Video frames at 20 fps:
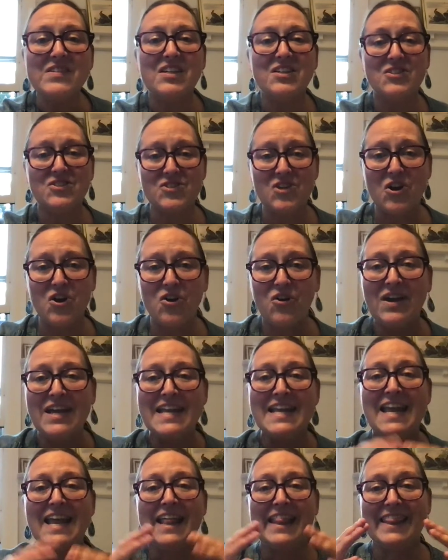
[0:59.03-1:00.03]
So
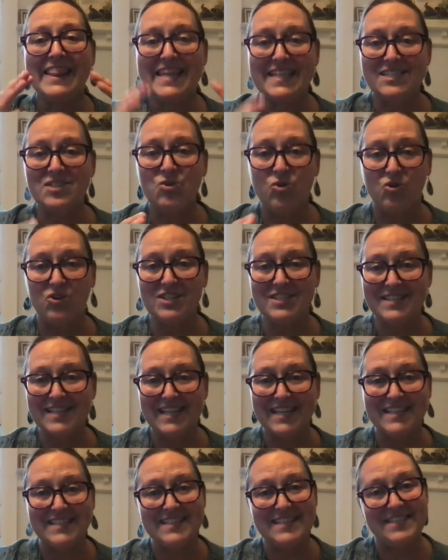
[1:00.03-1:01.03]
this course
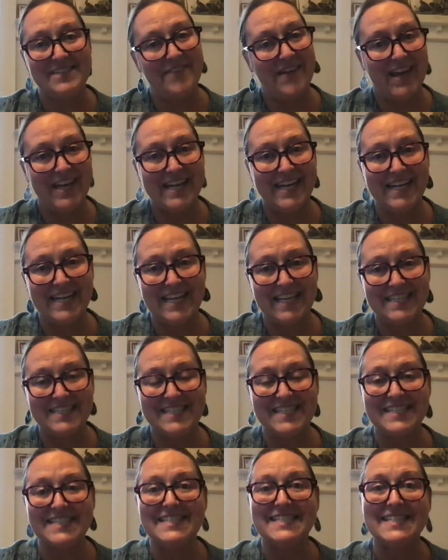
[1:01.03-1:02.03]
is divided into
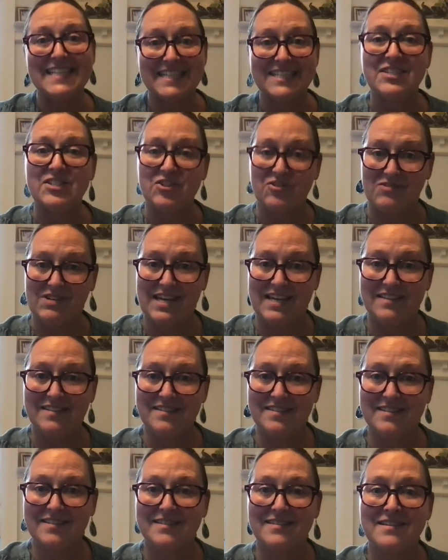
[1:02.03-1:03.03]
6
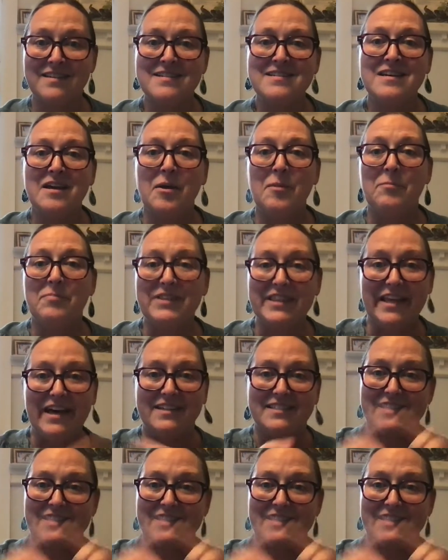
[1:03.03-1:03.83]
units plus